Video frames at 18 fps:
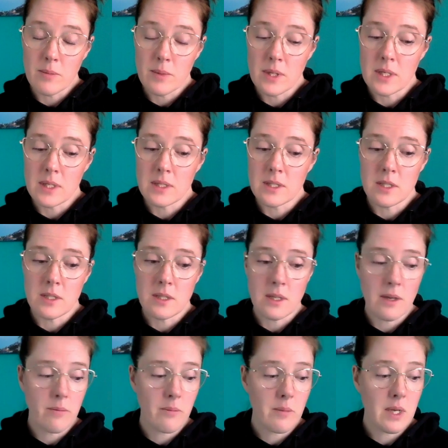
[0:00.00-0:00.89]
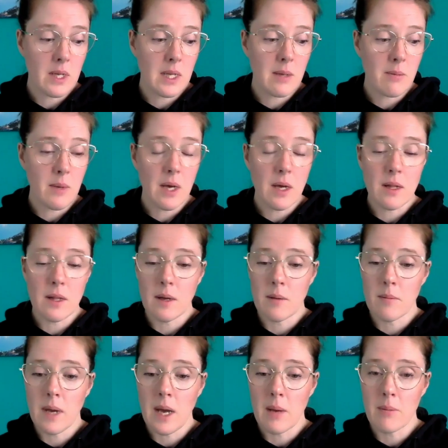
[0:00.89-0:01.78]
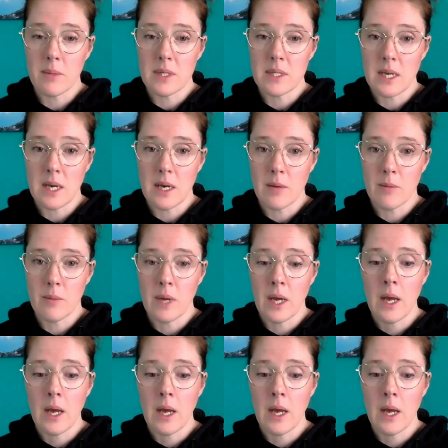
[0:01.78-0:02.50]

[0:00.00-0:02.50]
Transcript: please give me an email. I'm happy to help.